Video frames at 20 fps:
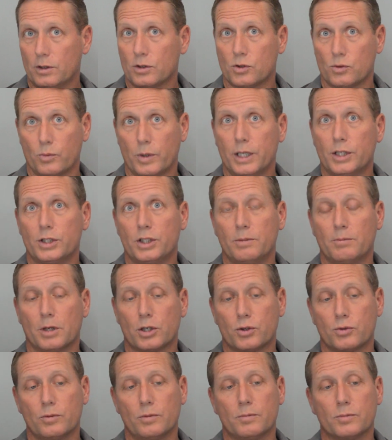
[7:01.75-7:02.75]
it's reishi
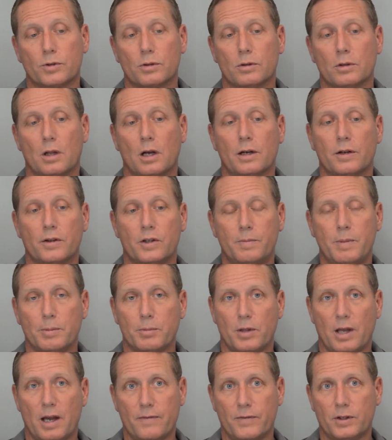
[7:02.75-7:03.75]
mushroom. So a lot of these
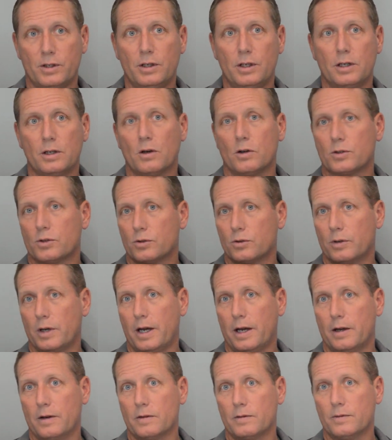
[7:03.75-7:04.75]
people that have fatigue also
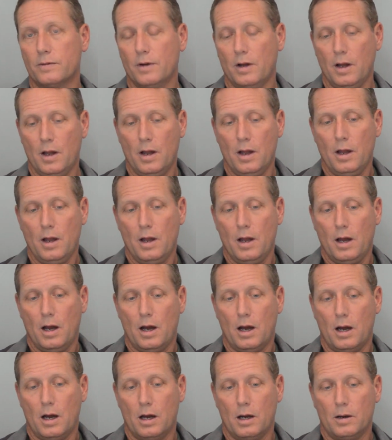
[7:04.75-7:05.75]
have
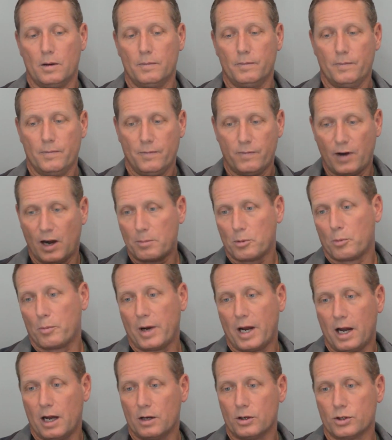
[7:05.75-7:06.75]

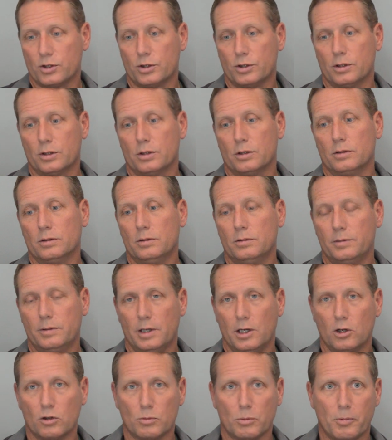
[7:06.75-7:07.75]
fibromyalgia,
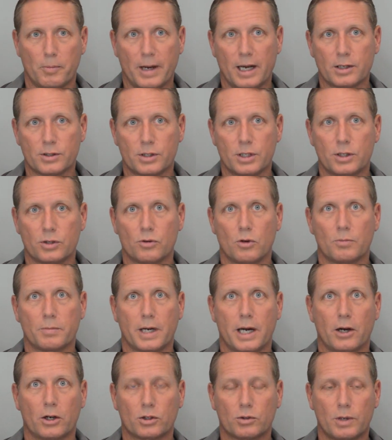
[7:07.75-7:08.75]
irritable bowel syndrome
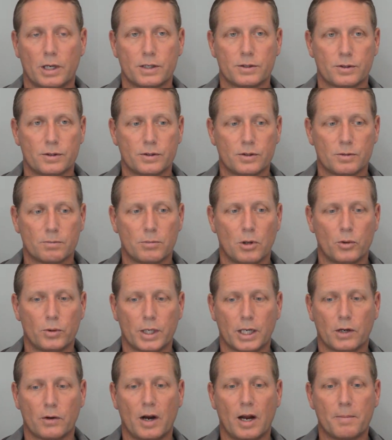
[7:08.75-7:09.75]
characterized as
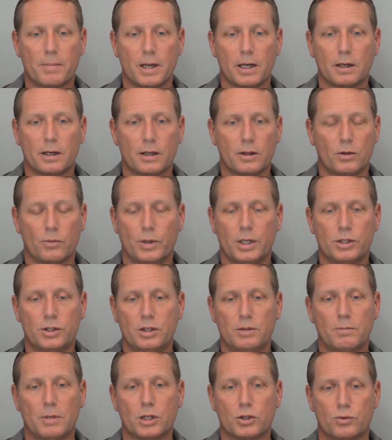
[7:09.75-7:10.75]
bloating, cramping, and the
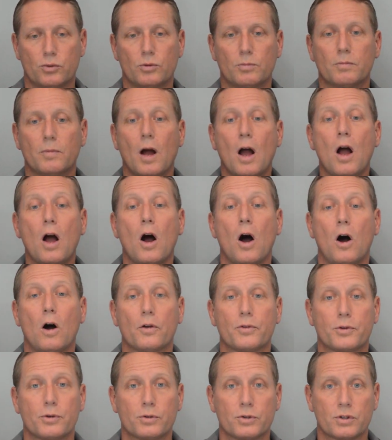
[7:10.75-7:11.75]
reishi mushroom
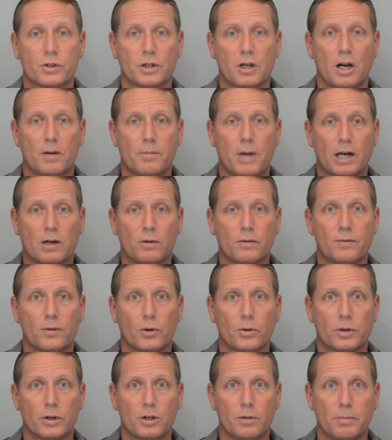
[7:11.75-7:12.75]
alters the gut
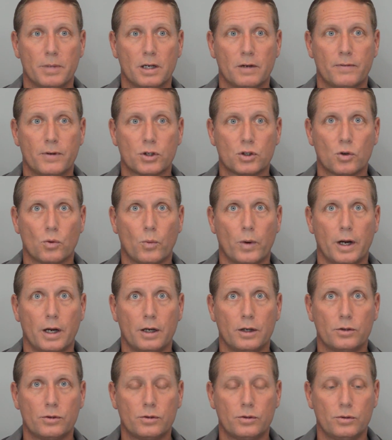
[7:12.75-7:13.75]
microflora in a beneficial
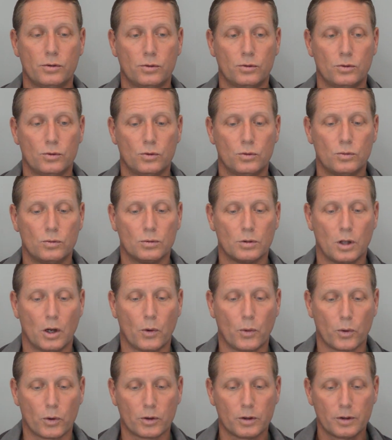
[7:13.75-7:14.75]
way to
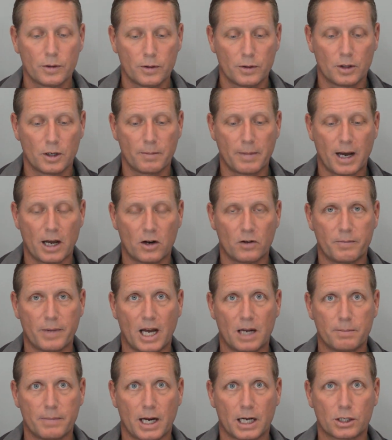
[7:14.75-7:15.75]
lower the amount of
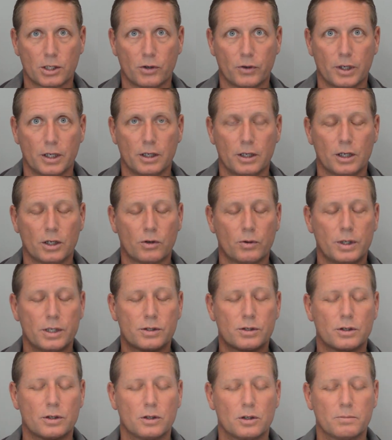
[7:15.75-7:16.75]
bad bacteria,
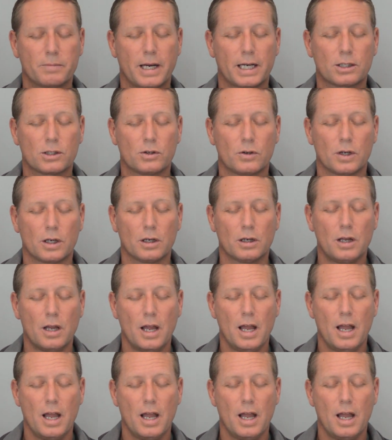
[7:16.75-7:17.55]
increase the good bacteria,